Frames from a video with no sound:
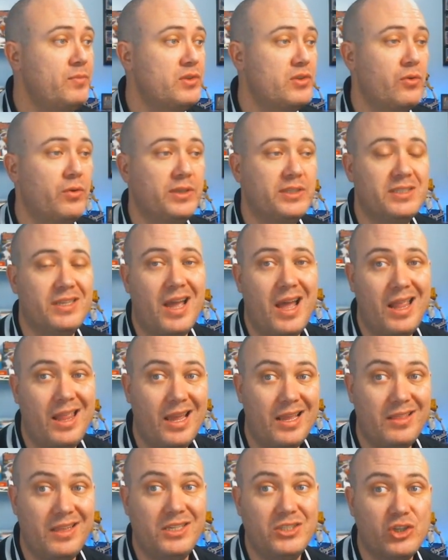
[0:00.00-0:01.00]
so it's not
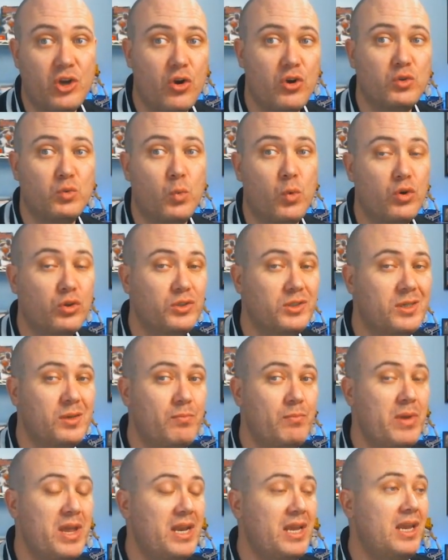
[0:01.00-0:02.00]
like these cards weren't
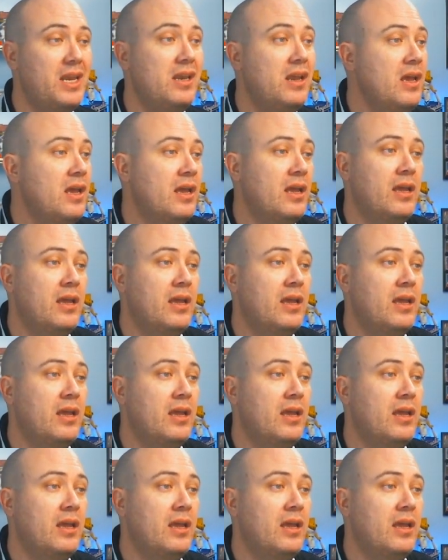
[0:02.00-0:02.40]
submitted.